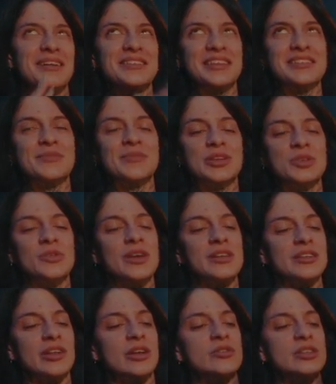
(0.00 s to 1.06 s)
and texted him like two
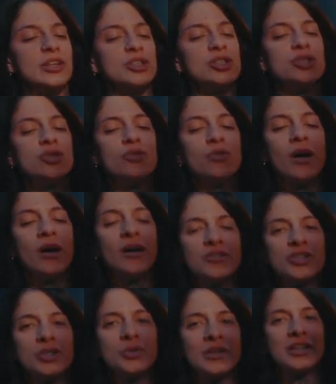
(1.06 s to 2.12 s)
days later. He was like, did you, uh,
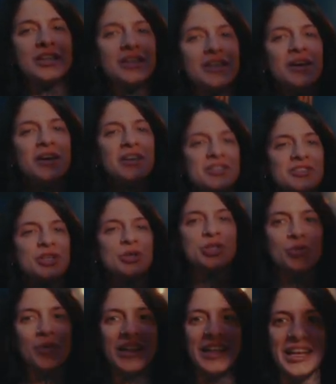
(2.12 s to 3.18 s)
did you, did you, did you
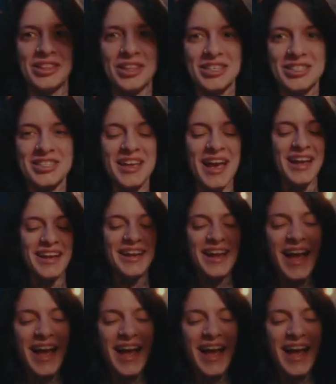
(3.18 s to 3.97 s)
enlist? Did you enlist yet?